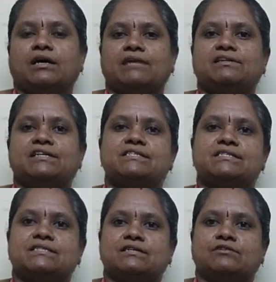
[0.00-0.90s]

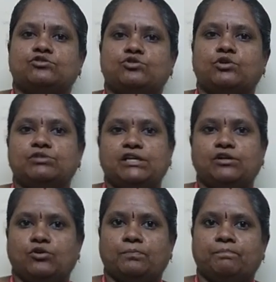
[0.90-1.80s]
countries throughout the
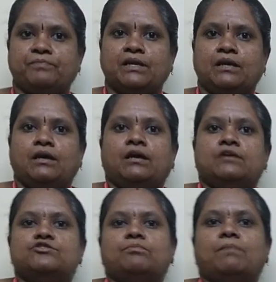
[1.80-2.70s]
globe.
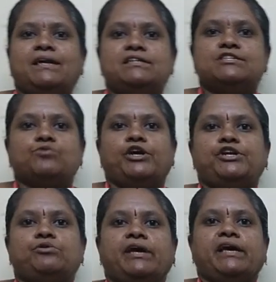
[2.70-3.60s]
So but this
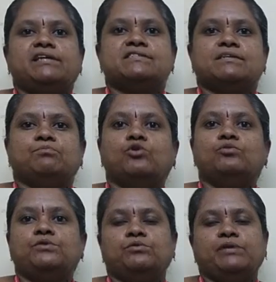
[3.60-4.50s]
Y2K is a
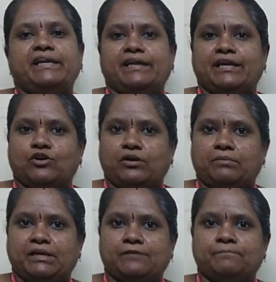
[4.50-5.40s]
boom to Indian
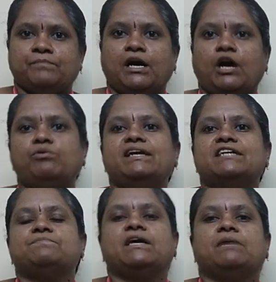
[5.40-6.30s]
economy. How it
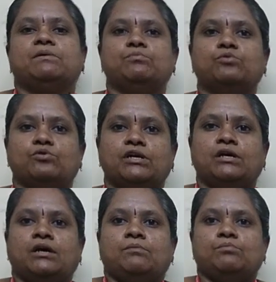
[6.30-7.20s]
has become a
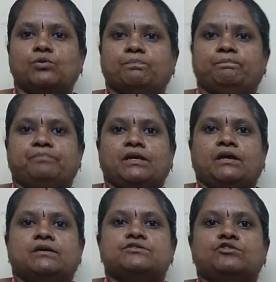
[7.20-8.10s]
boom?
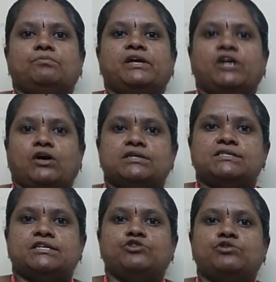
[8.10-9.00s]
So
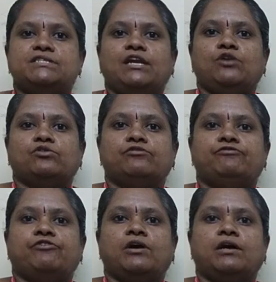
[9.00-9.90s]
because USA looked
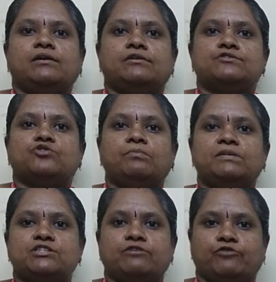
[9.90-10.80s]
for so
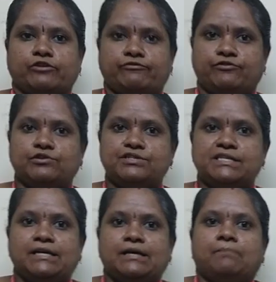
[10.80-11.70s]
much of
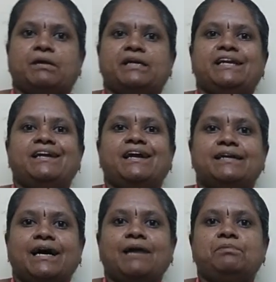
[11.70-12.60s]
workforce, but India
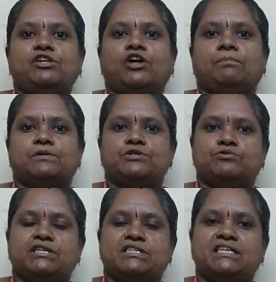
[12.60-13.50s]
tapped the
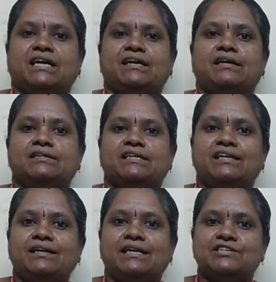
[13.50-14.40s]
opportunity, and the
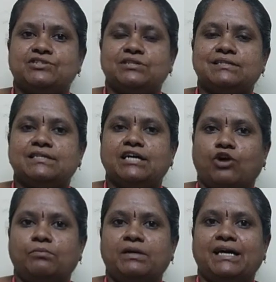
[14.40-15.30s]
Indian nationals, the
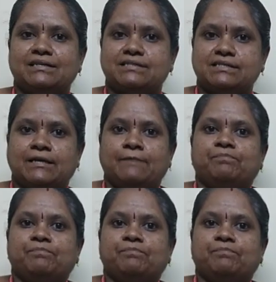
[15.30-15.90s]
government has